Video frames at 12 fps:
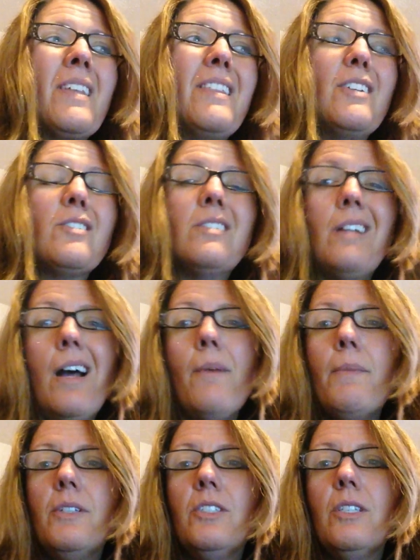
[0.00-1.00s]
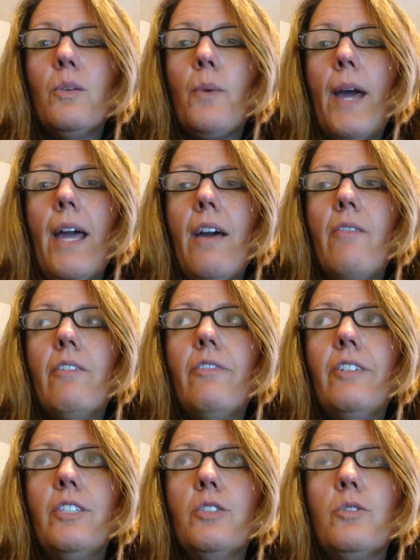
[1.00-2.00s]
There's not much in the way of
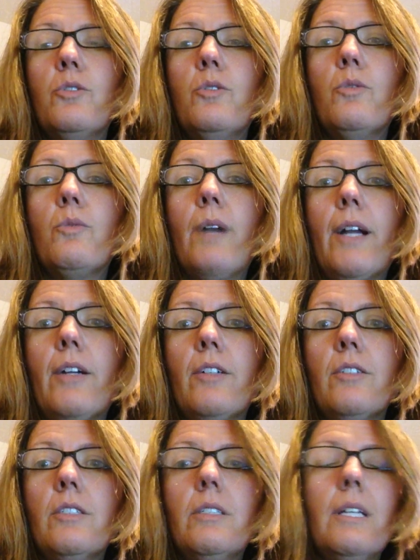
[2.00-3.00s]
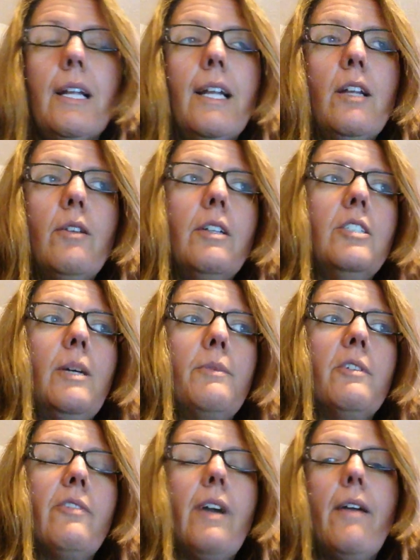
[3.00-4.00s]
official records, and I know that
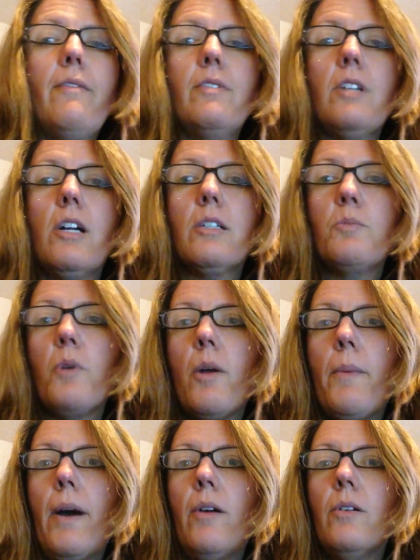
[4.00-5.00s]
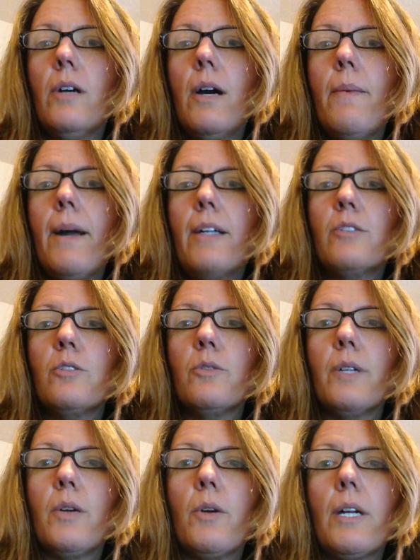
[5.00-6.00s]
Chapter 5 talks more about actual
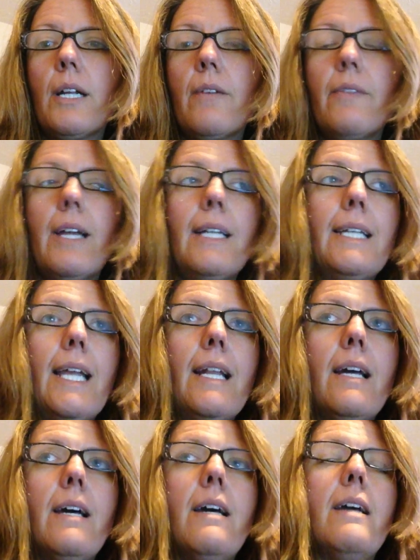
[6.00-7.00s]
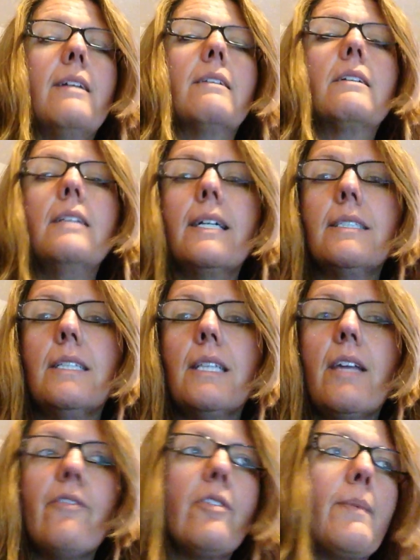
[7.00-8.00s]
recording of that data and collecting
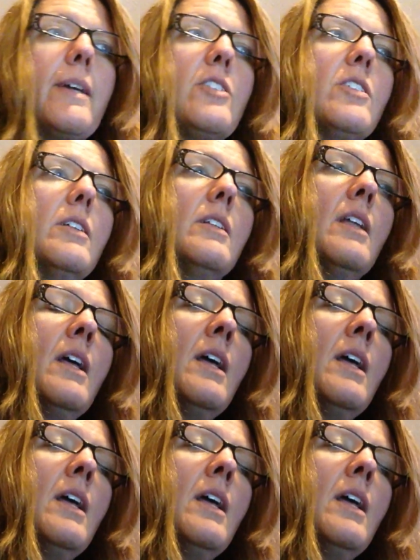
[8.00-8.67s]
the information.